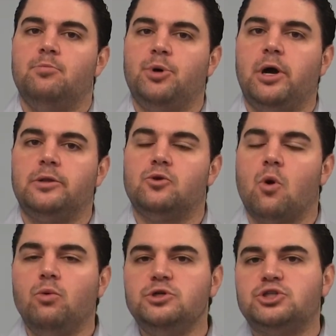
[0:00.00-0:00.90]
but there
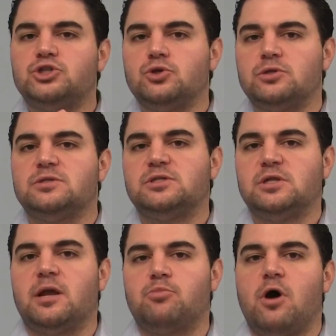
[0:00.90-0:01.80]
are only certain
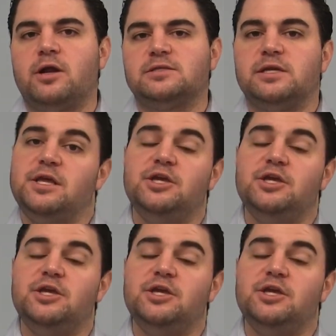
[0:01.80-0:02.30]
select products in